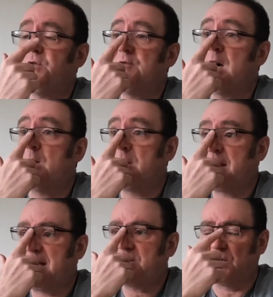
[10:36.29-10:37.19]
you'll know that
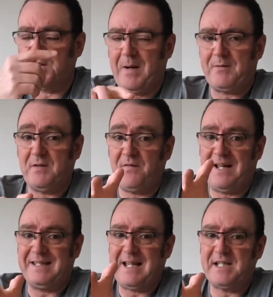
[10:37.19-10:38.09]
that's got some absolutely
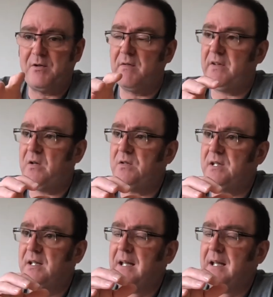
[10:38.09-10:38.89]
fantastic reviews.